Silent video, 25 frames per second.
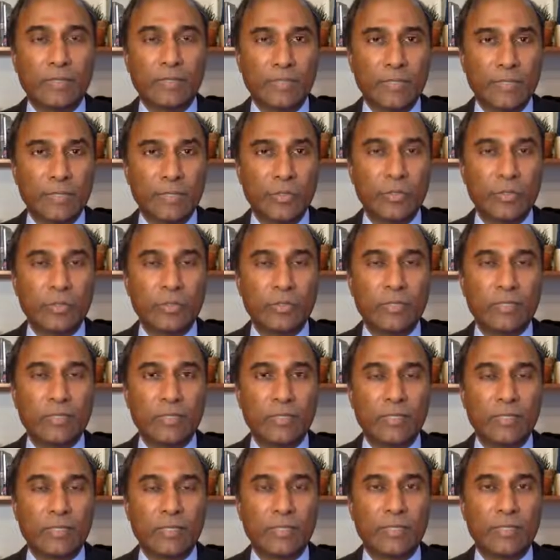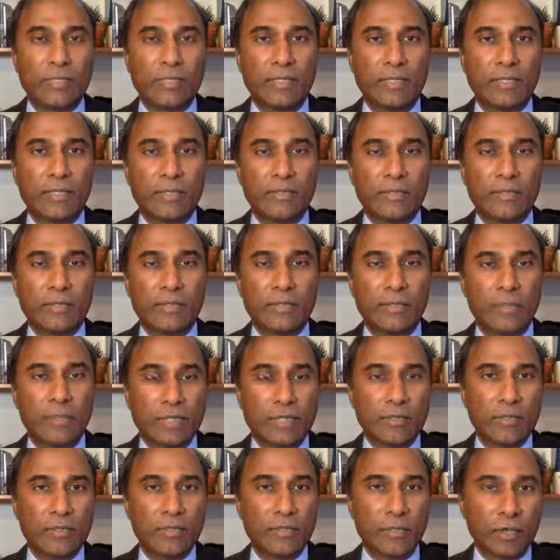continues to
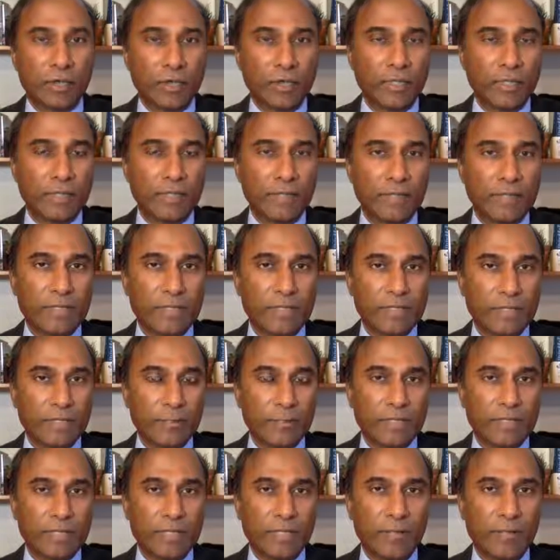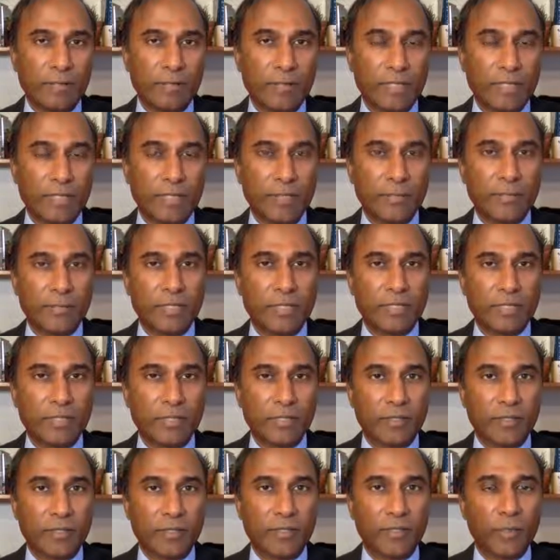be the darling of the deep state media,
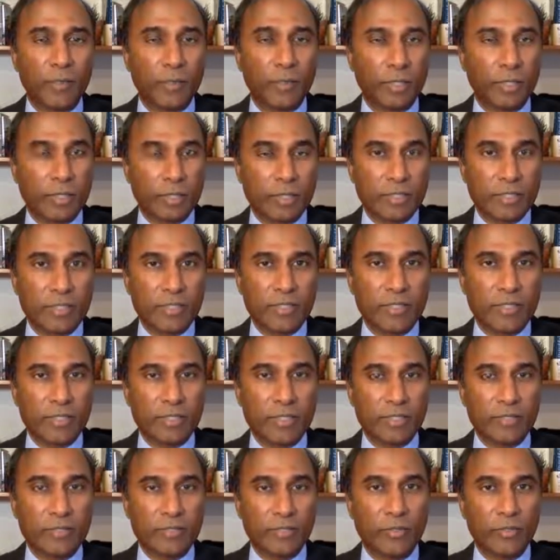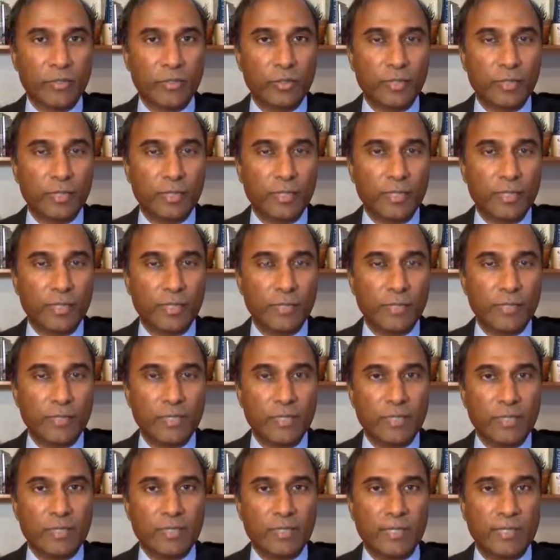particularly organizations like the New York Times,